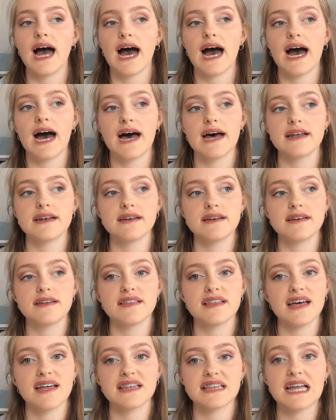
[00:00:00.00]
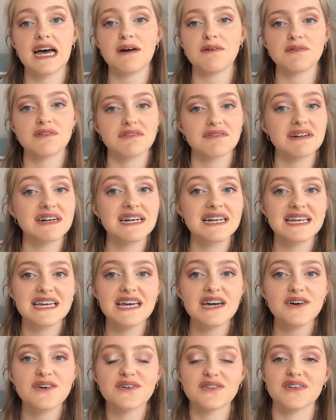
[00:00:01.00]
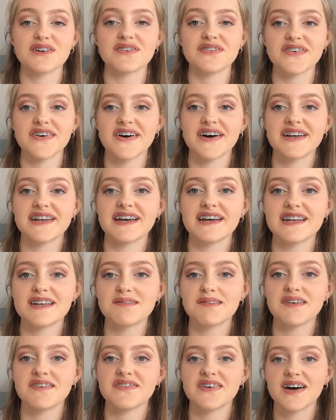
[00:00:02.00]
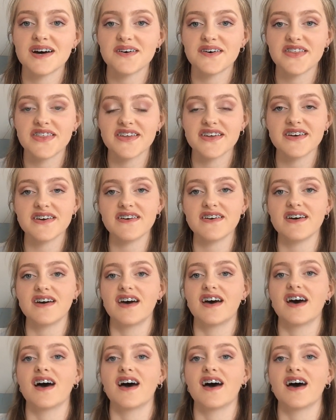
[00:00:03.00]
And then that was really it on the Friday, to be fair with you.